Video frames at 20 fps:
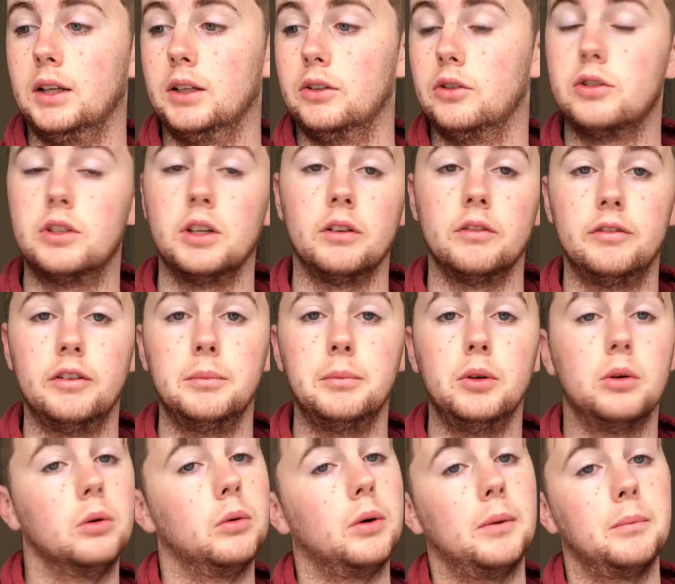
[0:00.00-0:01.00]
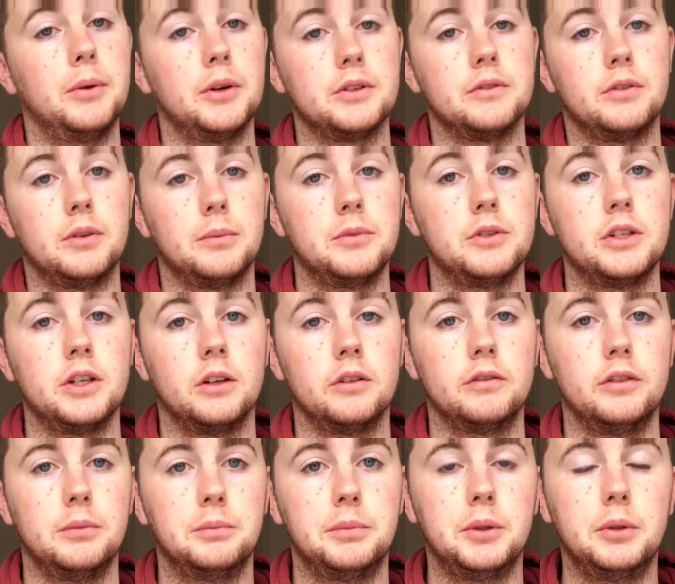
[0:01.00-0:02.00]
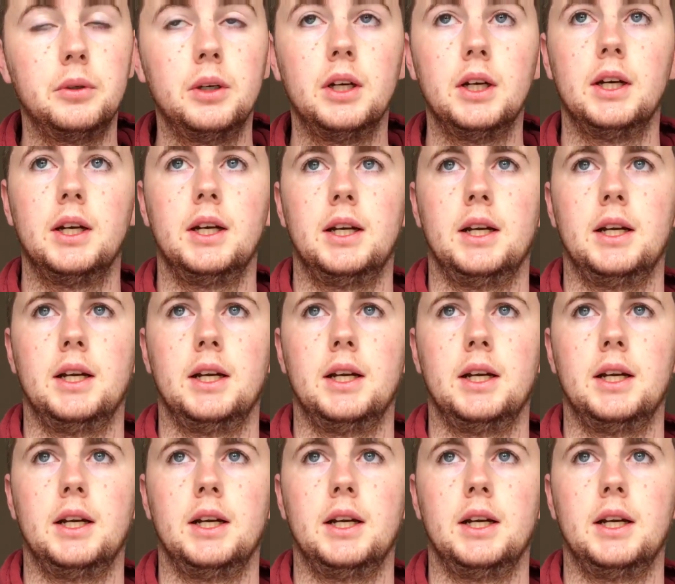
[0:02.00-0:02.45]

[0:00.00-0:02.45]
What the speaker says: New Zealand Football, or one person from New Zealand Football,